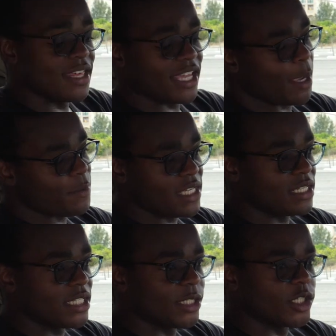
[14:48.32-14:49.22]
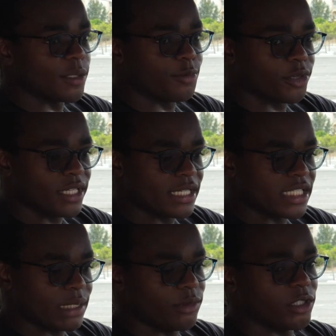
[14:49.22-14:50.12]
they kept the interior pretty
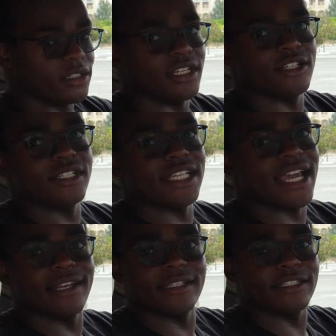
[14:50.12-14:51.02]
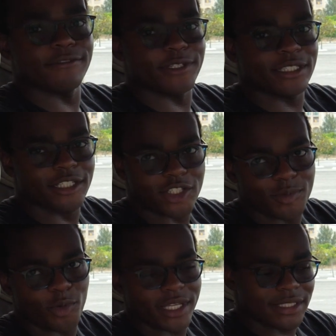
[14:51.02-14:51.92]
similar. They just added different
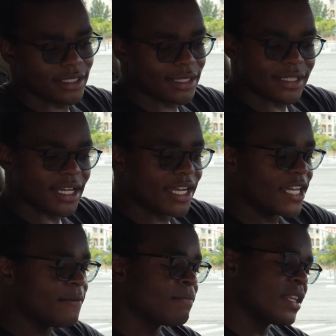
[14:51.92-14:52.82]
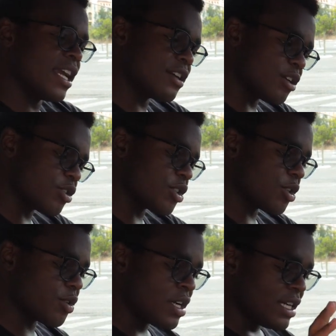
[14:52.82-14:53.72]
touch points inside and
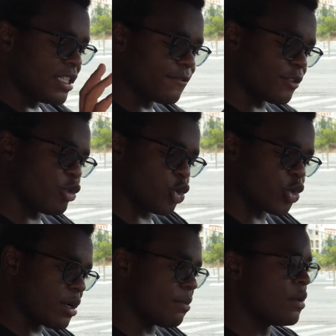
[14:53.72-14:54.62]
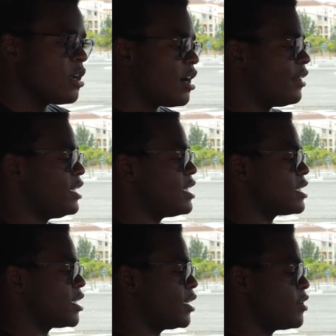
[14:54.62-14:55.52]
also different trim on the
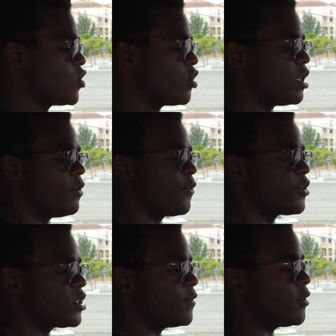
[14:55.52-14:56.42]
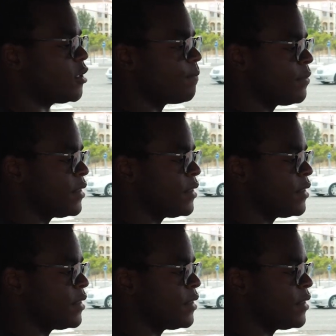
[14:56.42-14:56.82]
inside as well. First of all,